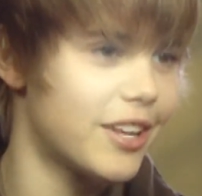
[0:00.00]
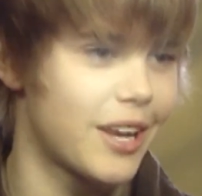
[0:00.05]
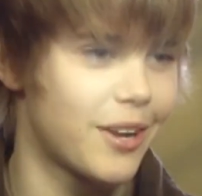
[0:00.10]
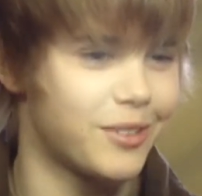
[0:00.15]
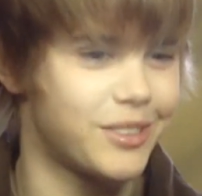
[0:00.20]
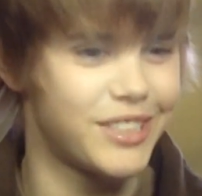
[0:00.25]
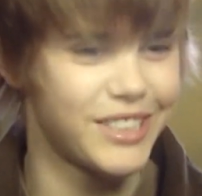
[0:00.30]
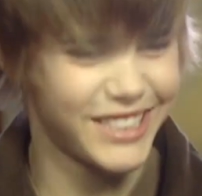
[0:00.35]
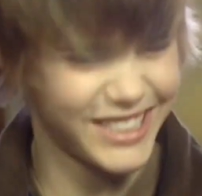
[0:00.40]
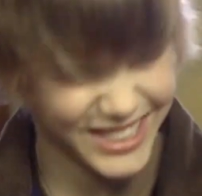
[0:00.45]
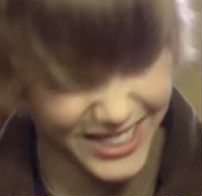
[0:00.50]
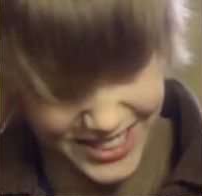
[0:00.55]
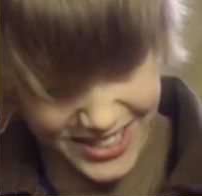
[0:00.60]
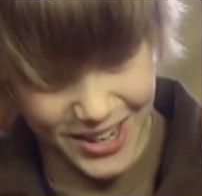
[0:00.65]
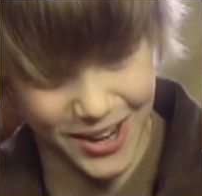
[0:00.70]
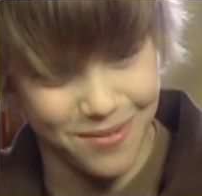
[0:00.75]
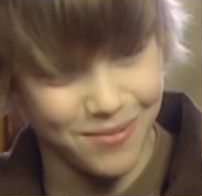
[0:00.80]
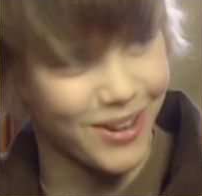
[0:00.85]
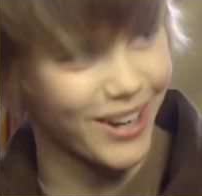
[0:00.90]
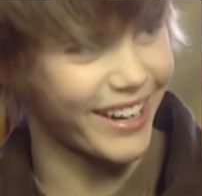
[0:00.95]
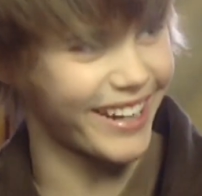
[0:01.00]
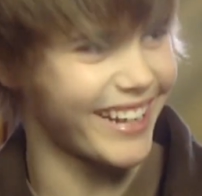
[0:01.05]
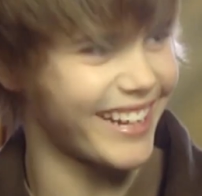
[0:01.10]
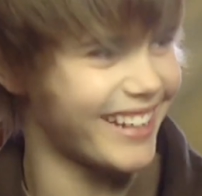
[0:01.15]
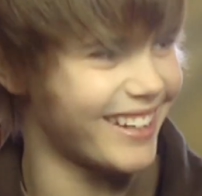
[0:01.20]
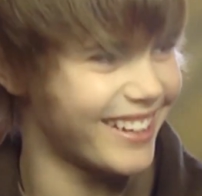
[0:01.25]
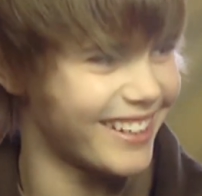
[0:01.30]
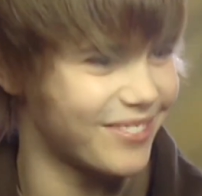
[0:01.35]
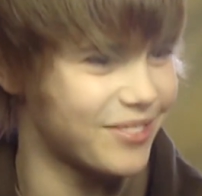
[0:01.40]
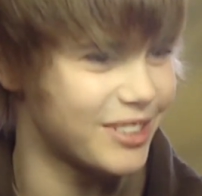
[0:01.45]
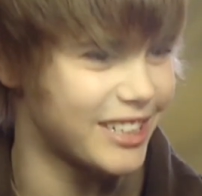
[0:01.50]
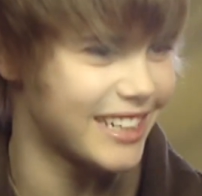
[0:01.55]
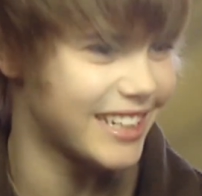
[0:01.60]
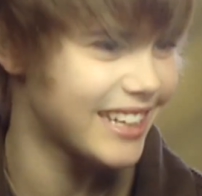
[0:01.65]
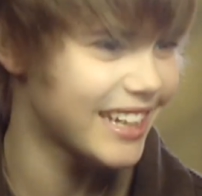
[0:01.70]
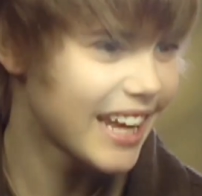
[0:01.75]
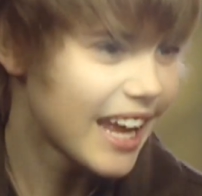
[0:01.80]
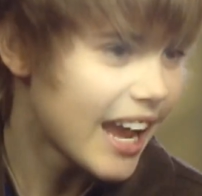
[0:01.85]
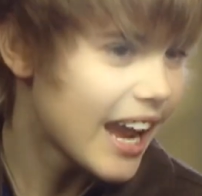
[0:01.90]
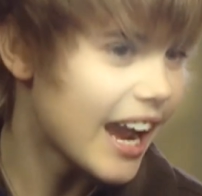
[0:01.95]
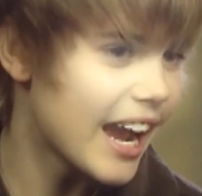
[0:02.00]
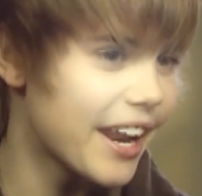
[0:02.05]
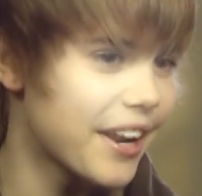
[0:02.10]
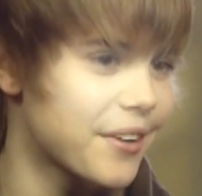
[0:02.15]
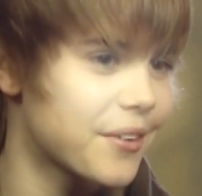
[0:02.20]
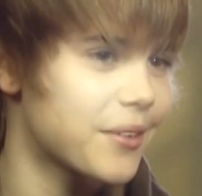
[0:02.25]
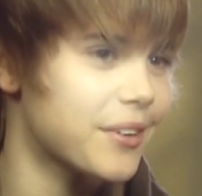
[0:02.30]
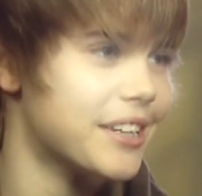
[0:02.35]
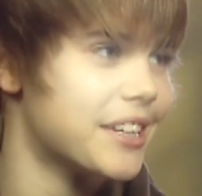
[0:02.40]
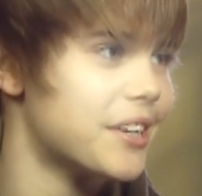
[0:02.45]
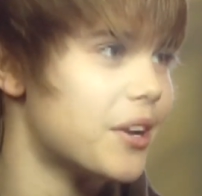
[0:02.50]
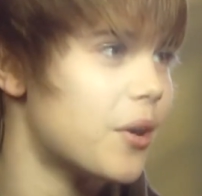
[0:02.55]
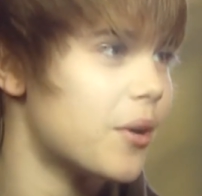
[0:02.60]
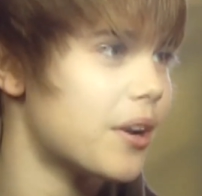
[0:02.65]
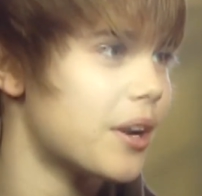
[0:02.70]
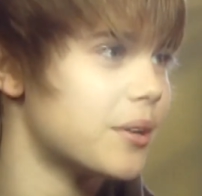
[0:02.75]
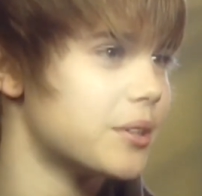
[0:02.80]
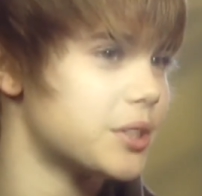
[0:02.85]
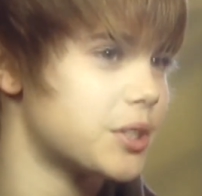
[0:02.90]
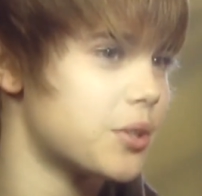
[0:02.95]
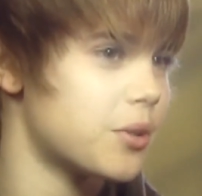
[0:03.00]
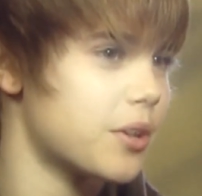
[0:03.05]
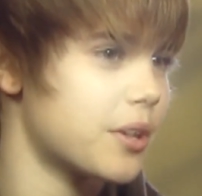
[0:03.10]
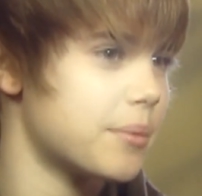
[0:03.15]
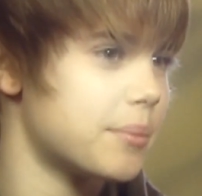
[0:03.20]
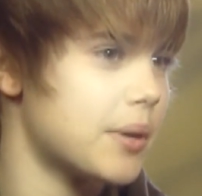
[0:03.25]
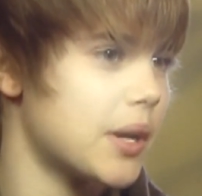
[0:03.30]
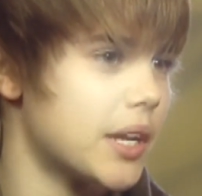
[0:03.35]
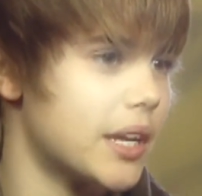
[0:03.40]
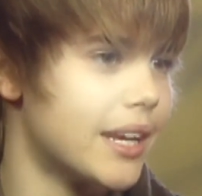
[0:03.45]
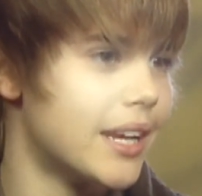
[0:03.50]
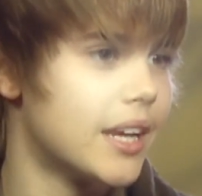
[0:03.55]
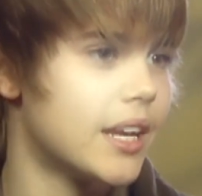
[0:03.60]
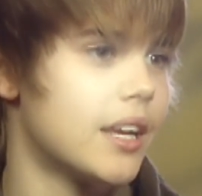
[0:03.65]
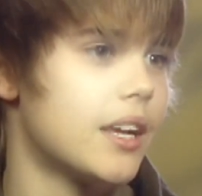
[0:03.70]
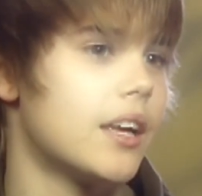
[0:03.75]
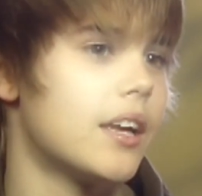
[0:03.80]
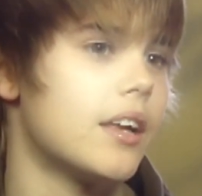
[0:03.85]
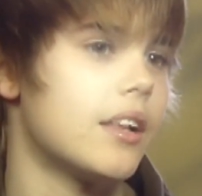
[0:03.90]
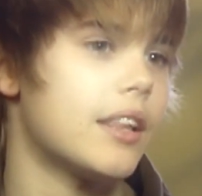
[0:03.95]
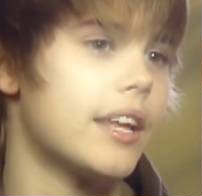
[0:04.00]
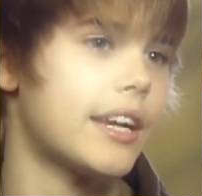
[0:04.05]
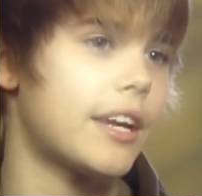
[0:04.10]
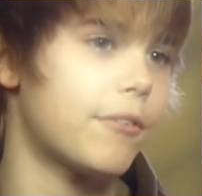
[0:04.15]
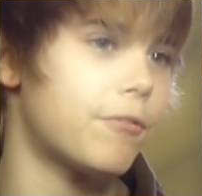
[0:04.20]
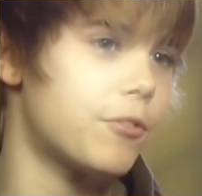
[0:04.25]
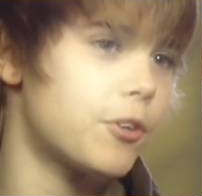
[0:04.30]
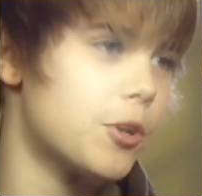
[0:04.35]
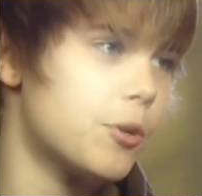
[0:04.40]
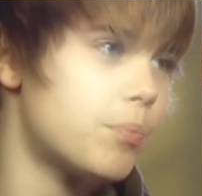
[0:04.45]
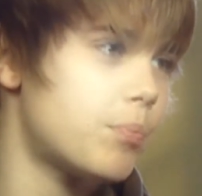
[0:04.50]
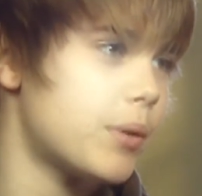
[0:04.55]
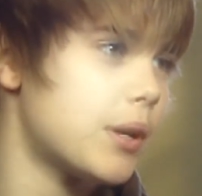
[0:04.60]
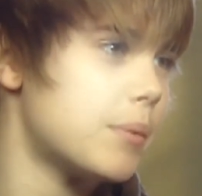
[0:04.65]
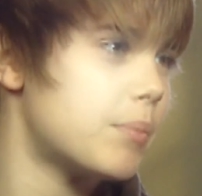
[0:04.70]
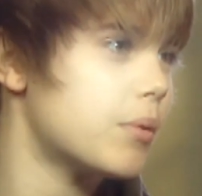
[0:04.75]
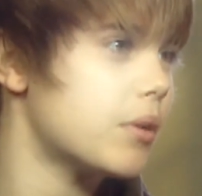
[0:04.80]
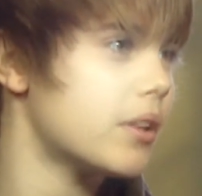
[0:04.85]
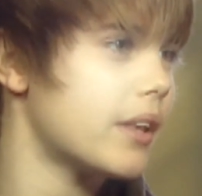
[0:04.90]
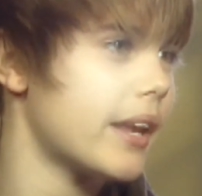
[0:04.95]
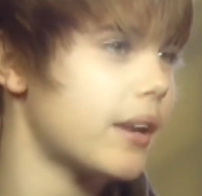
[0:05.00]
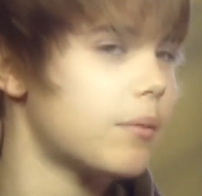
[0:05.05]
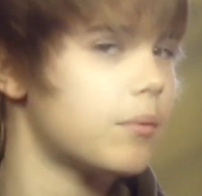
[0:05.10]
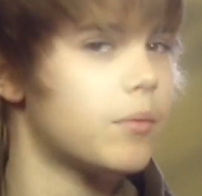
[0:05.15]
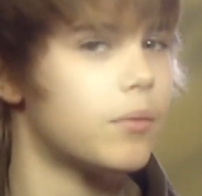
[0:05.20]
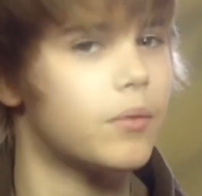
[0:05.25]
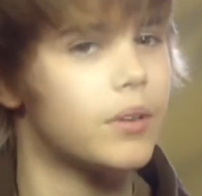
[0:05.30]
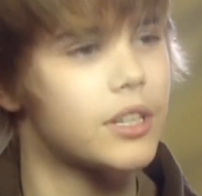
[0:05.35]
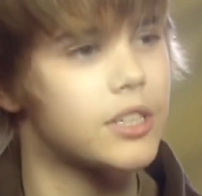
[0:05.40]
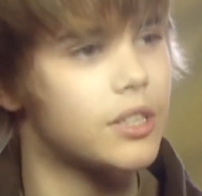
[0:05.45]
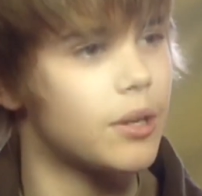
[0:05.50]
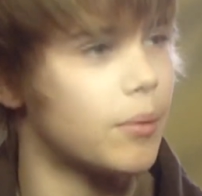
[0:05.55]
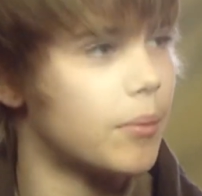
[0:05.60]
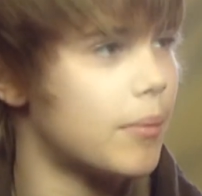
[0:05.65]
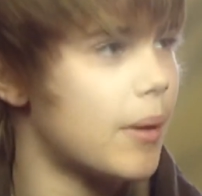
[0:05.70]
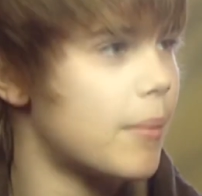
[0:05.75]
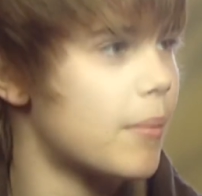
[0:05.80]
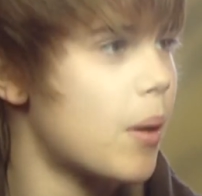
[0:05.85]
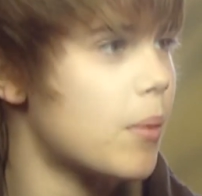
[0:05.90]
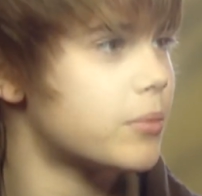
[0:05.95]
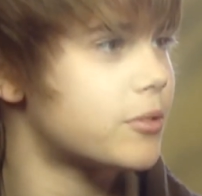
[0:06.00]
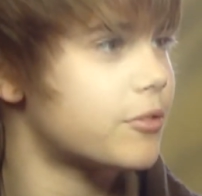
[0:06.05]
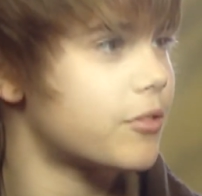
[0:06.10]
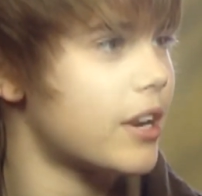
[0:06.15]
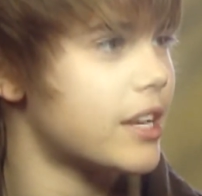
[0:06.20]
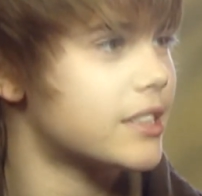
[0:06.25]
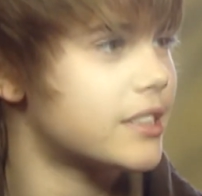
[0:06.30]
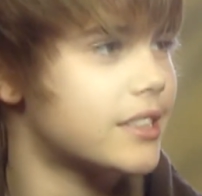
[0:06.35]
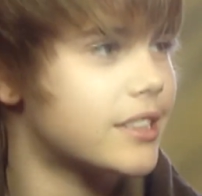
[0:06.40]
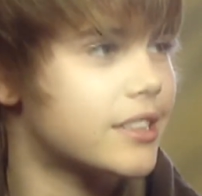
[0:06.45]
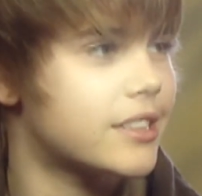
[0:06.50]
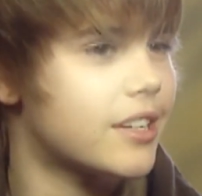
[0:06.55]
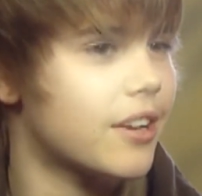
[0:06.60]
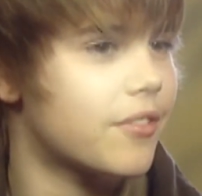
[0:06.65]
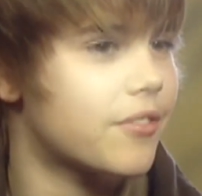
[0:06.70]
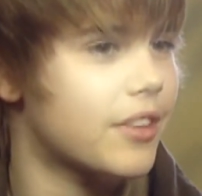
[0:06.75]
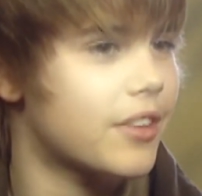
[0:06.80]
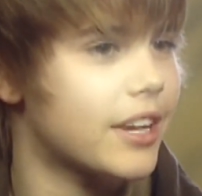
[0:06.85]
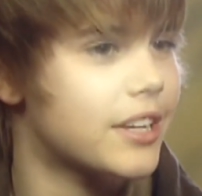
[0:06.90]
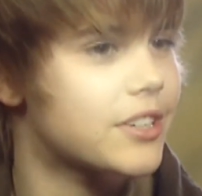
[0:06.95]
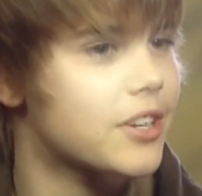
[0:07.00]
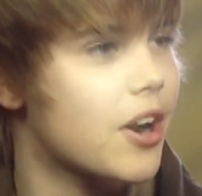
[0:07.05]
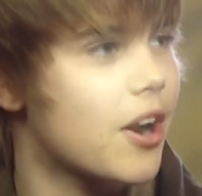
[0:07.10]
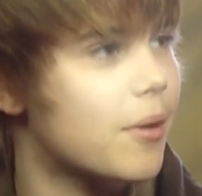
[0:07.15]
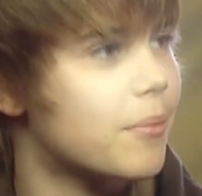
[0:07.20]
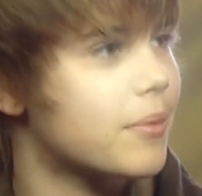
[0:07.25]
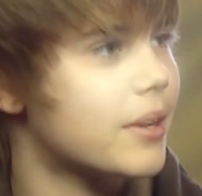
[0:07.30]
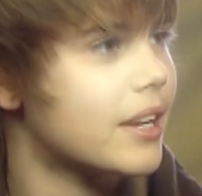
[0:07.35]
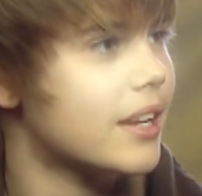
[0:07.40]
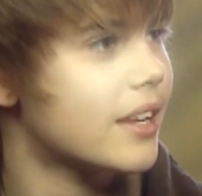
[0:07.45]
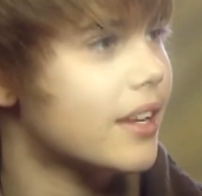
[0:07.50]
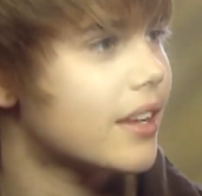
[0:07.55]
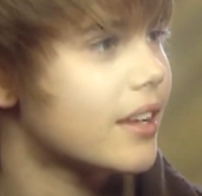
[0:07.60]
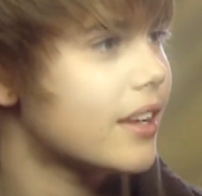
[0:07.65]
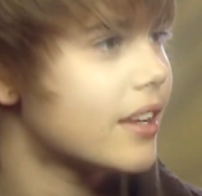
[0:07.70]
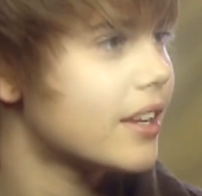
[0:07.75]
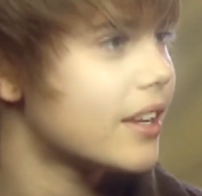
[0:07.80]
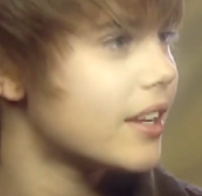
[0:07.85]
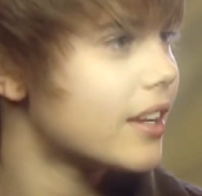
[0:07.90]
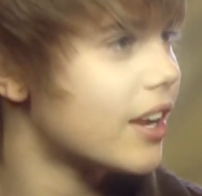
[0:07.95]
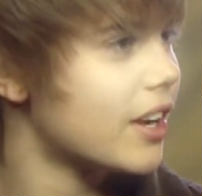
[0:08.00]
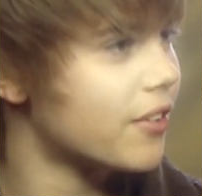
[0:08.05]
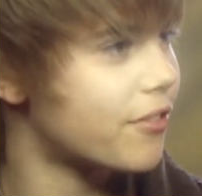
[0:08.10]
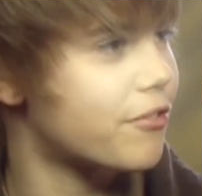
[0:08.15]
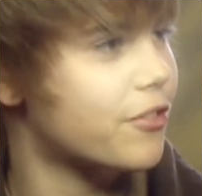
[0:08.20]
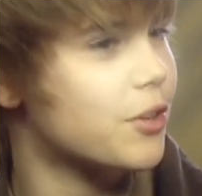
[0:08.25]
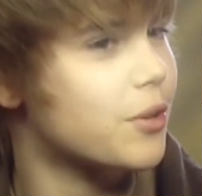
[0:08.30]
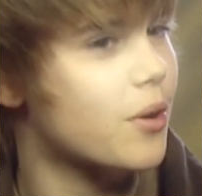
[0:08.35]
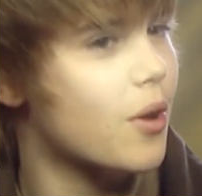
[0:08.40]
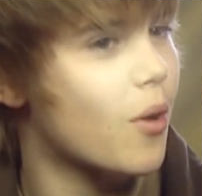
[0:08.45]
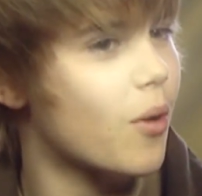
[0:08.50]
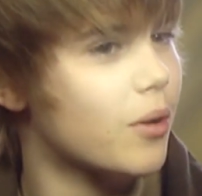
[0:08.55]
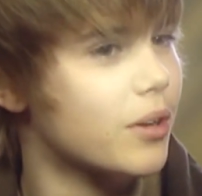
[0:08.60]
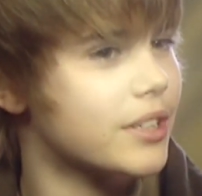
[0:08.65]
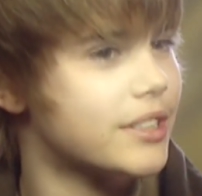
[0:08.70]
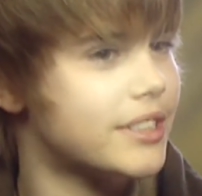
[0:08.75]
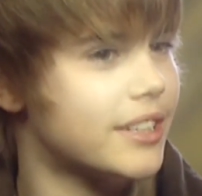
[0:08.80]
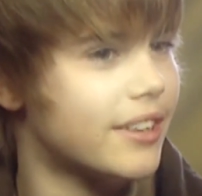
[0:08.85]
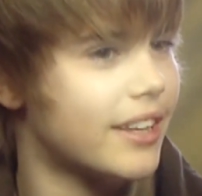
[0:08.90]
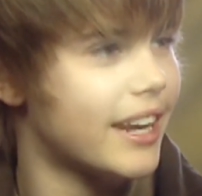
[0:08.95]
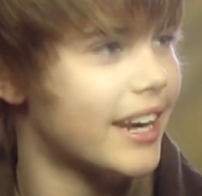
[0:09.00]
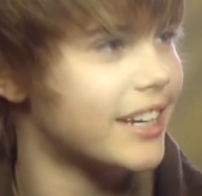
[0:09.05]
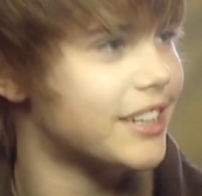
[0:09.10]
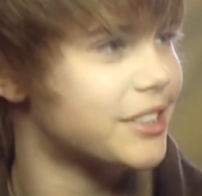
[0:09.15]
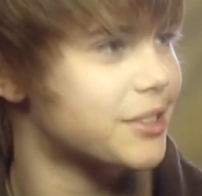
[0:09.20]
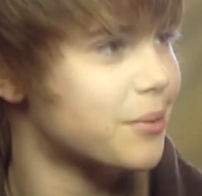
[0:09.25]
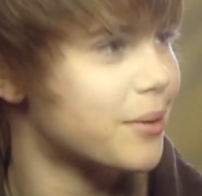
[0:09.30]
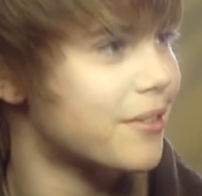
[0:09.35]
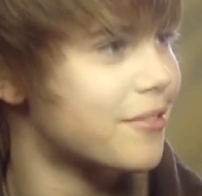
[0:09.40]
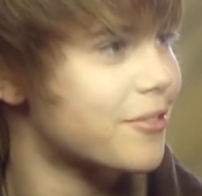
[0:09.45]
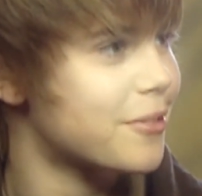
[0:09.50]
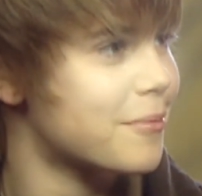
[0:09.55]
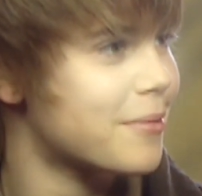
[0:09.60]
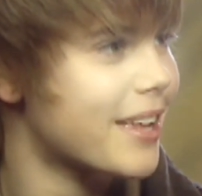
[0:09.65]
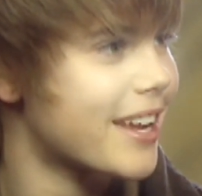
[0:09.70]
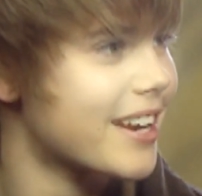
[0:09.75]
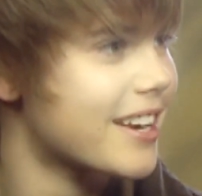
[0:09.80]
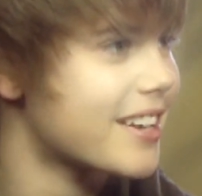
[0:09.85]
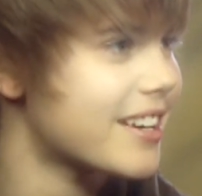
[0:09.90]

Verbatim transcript: I would just strum on it, but I didn't really know what I was doing, but like a few people, like some of my mom's friends and stuff, they taught me a few chords, and then I just went from there.